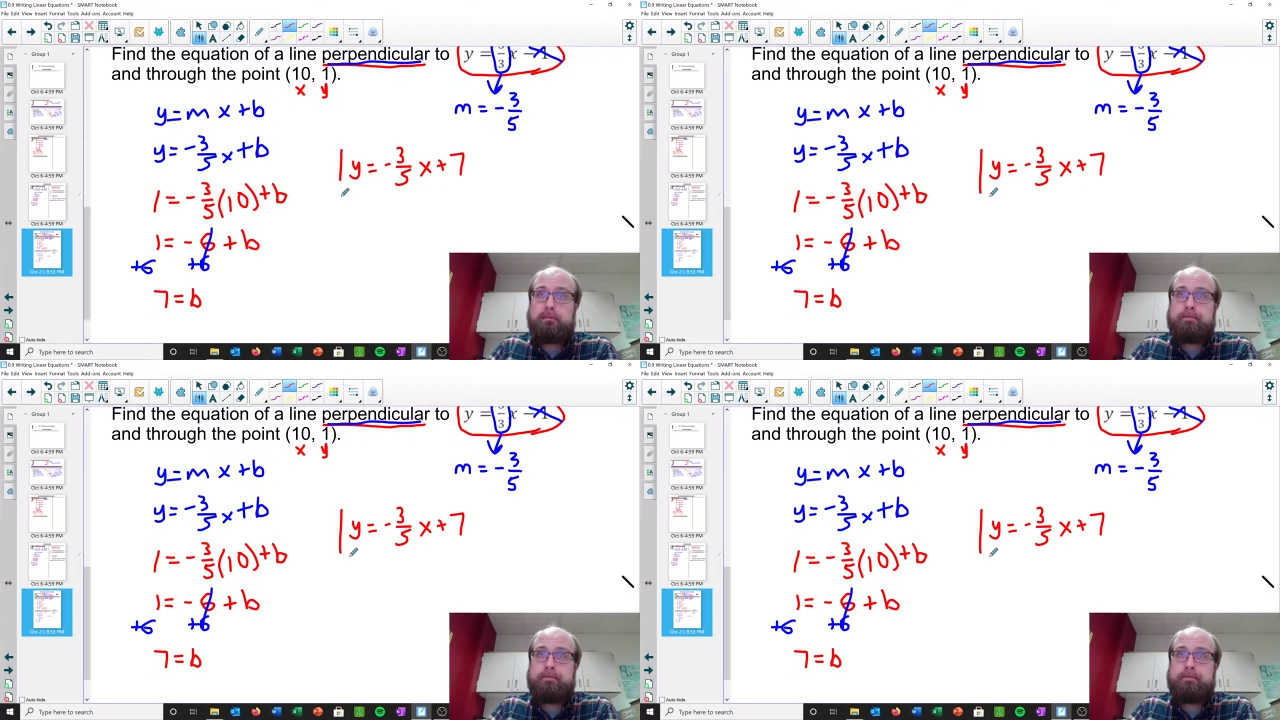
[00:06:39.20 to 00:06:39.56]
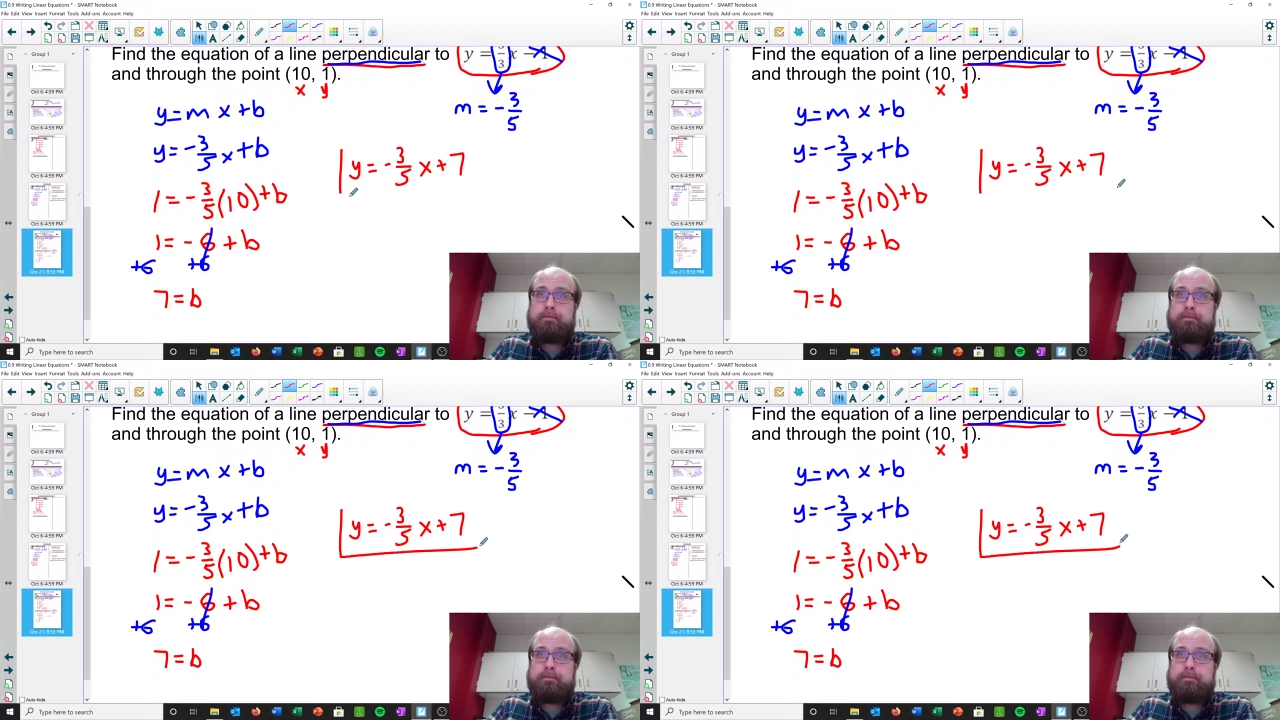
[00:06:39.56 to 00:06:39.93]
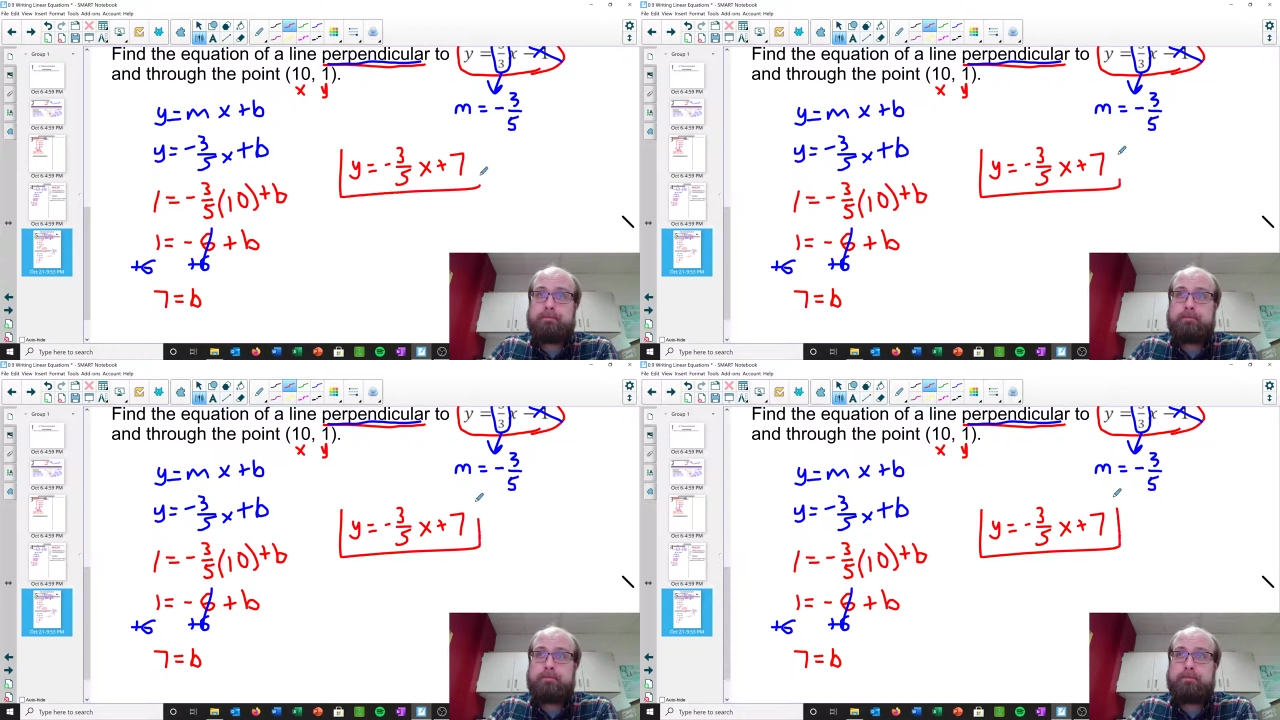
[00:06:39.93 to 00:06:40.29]

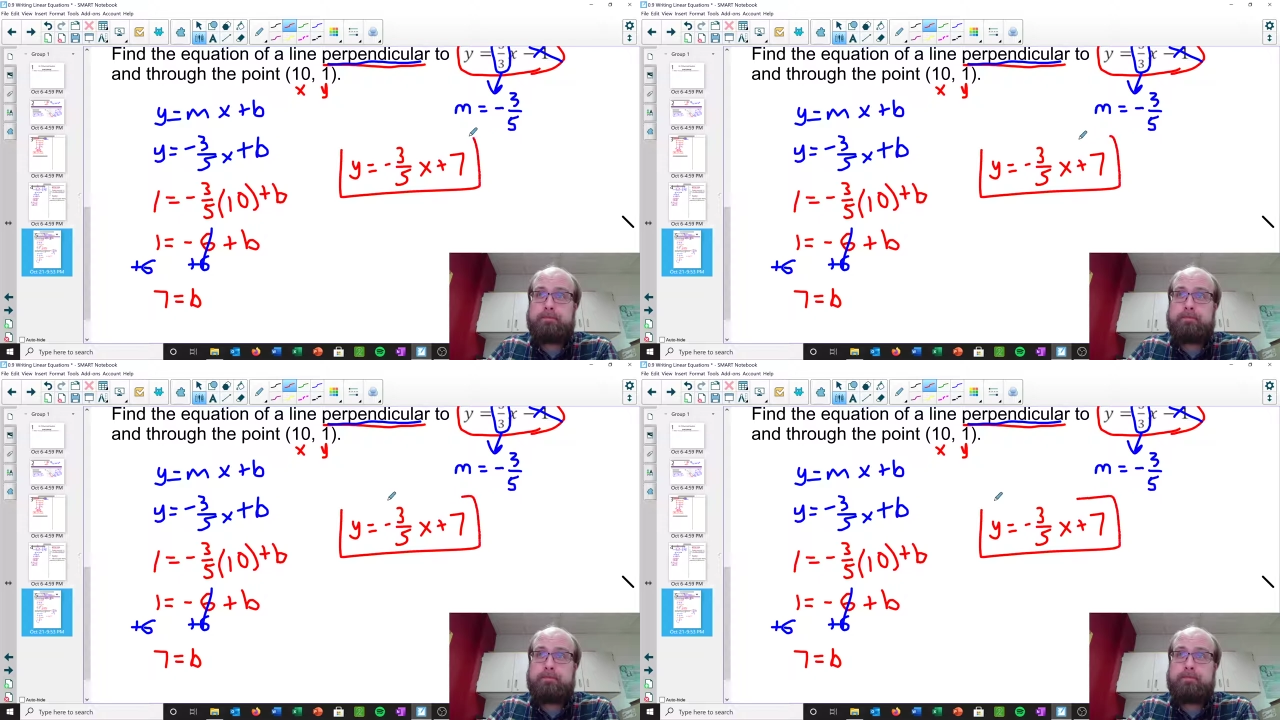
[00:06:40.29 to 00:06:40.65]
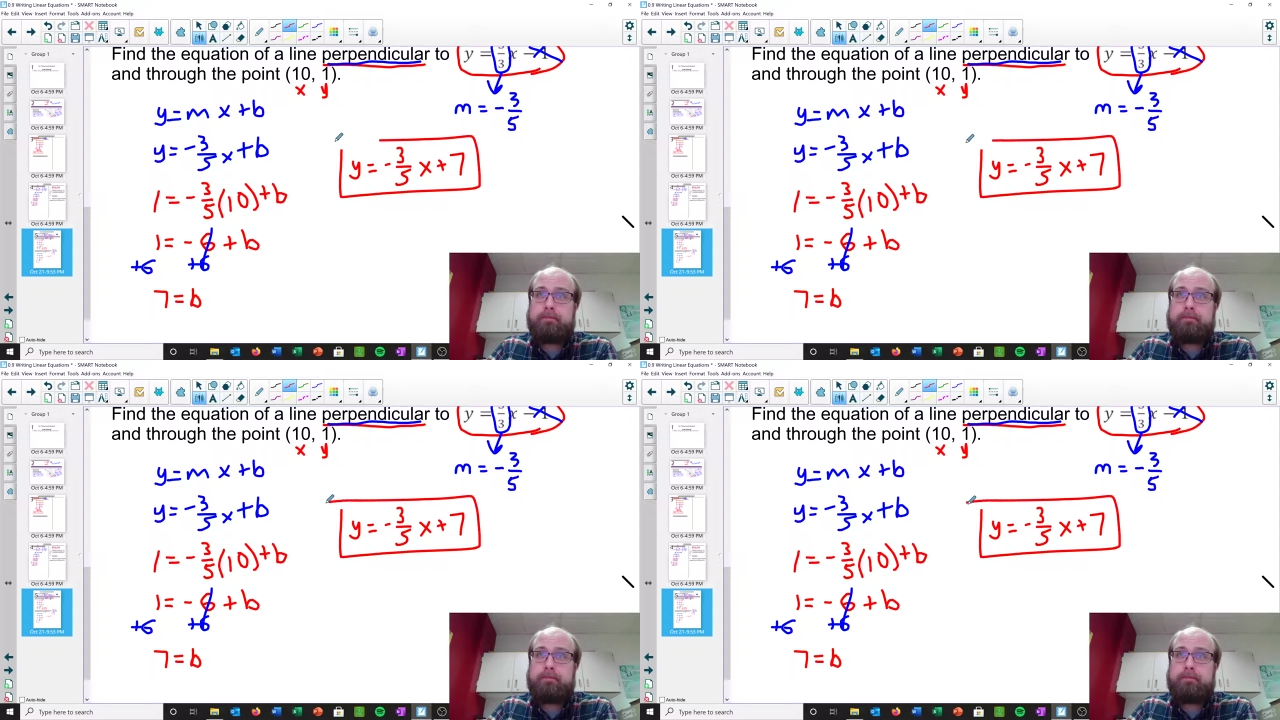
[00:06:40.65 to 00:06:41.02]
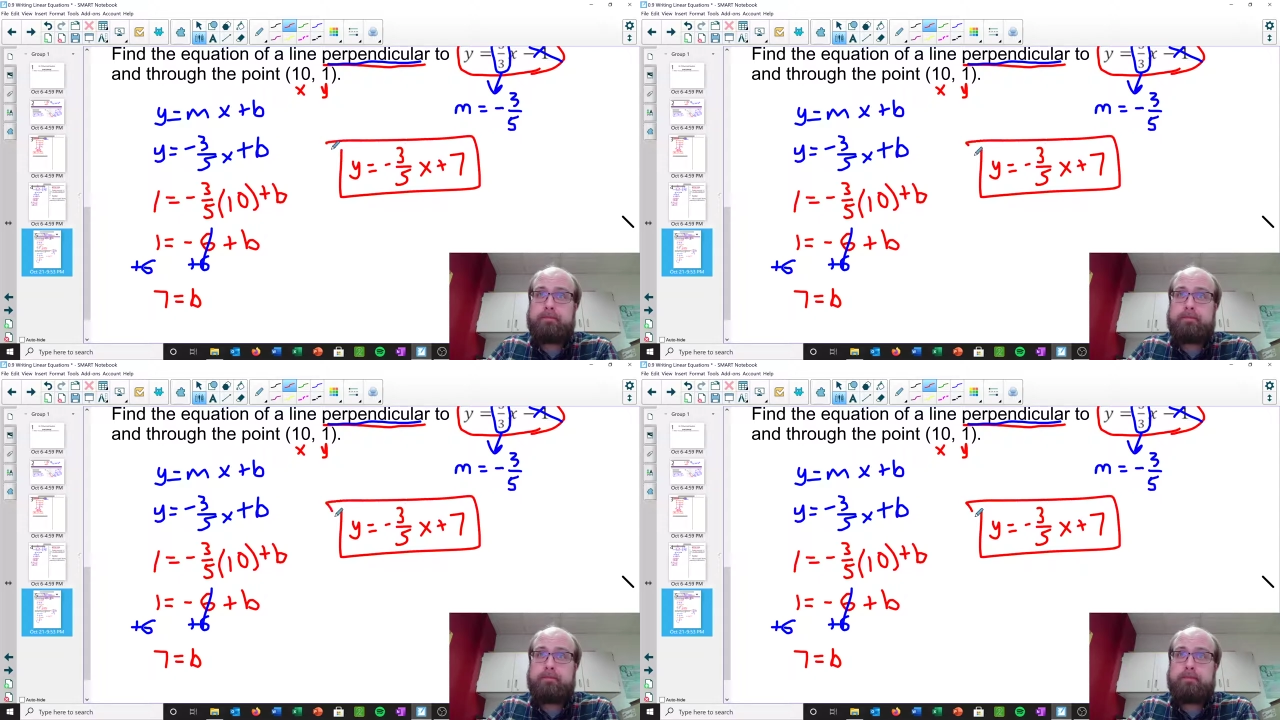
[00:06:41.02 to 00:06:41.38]

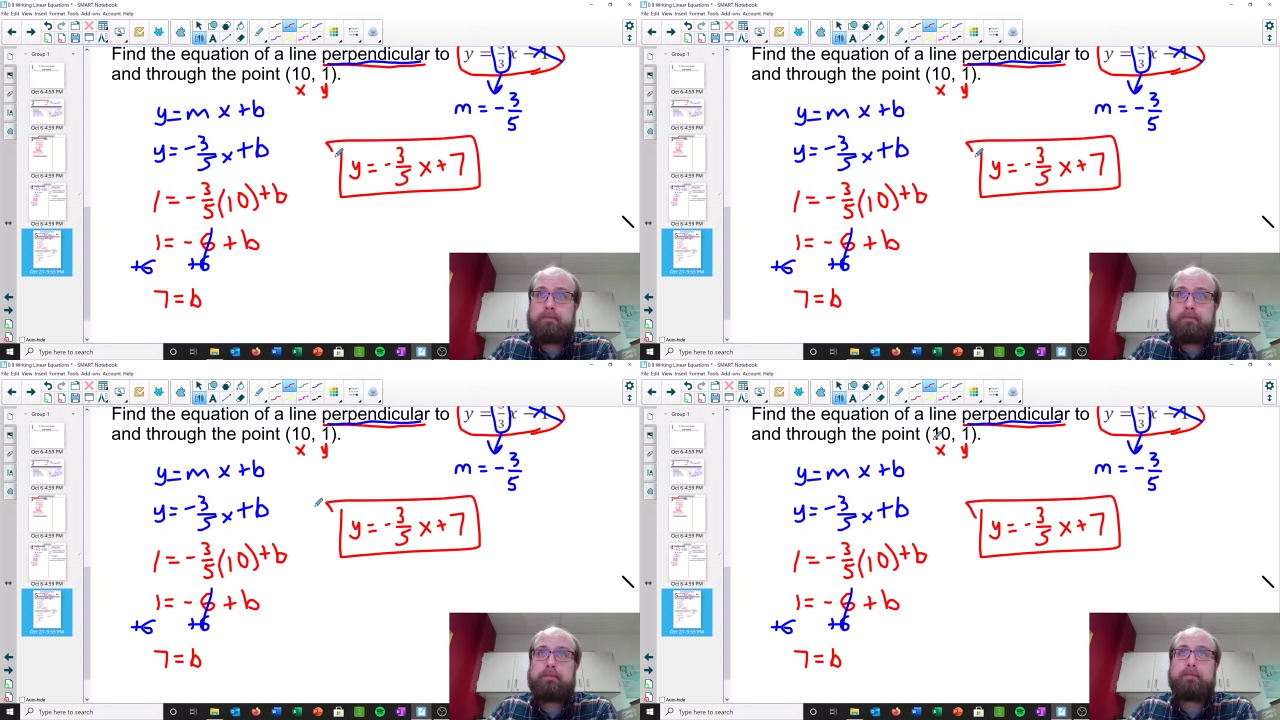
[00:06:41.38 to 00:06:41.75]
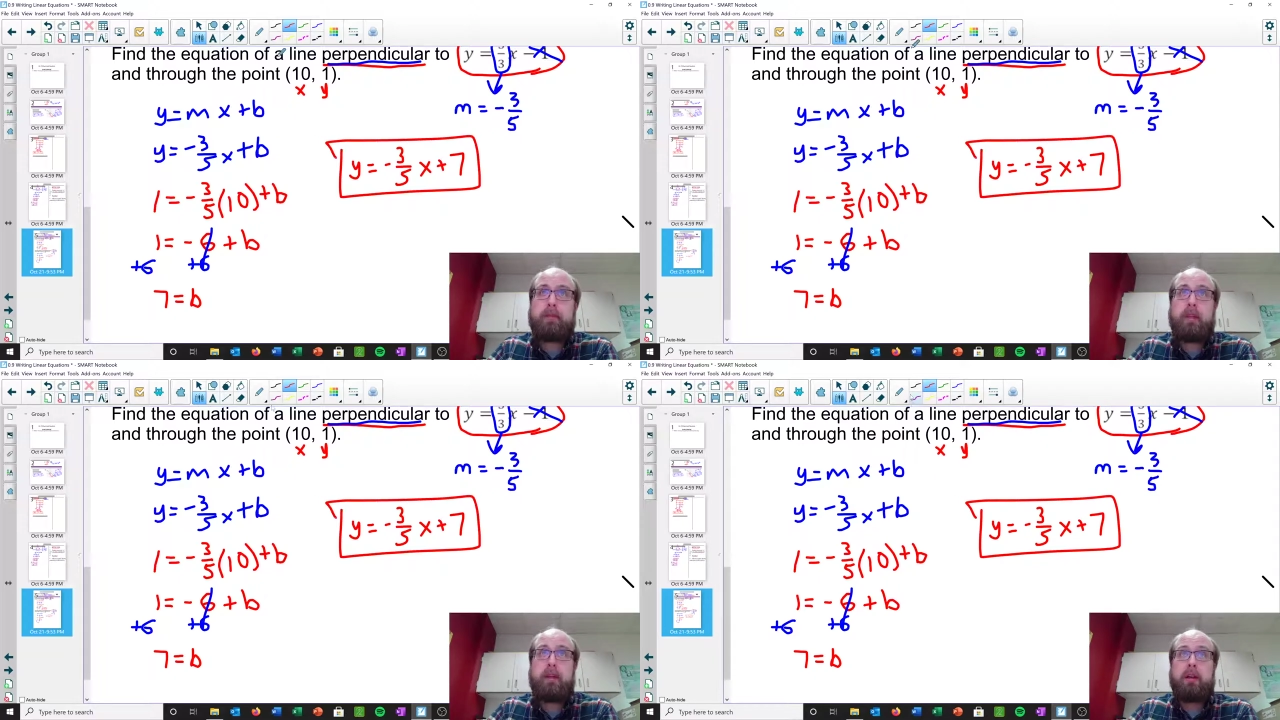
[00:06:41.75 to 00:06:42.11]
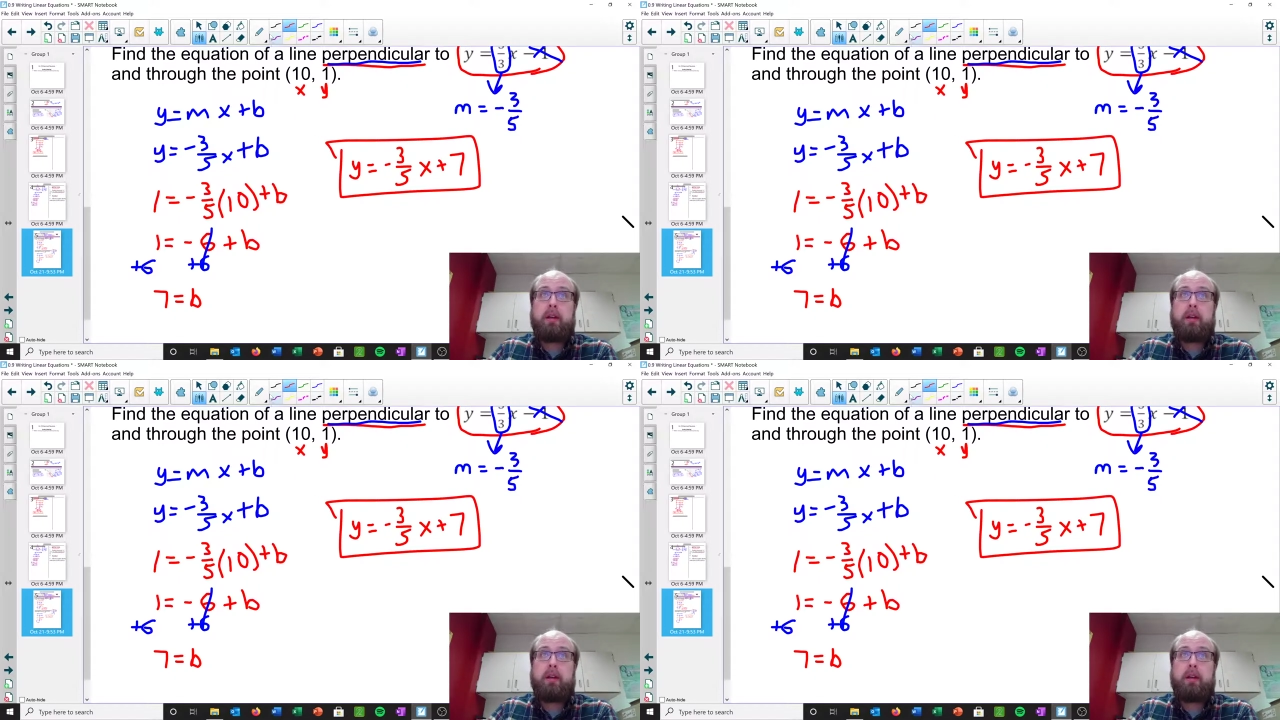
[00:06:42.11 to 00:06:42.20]
Nothing is said.